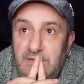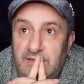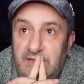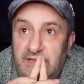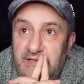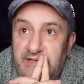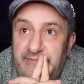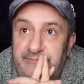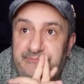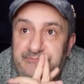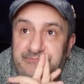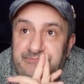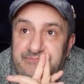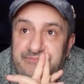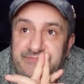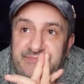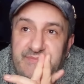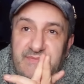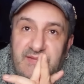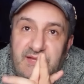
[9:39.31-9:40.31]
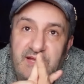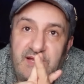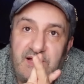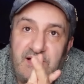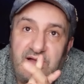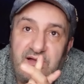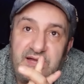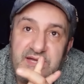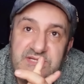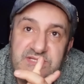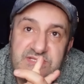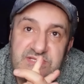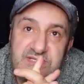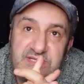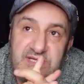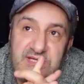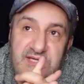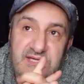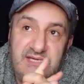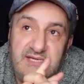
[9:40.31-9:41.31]
Um, I
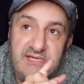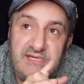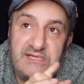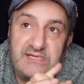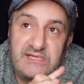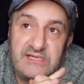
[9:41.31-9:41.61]
see.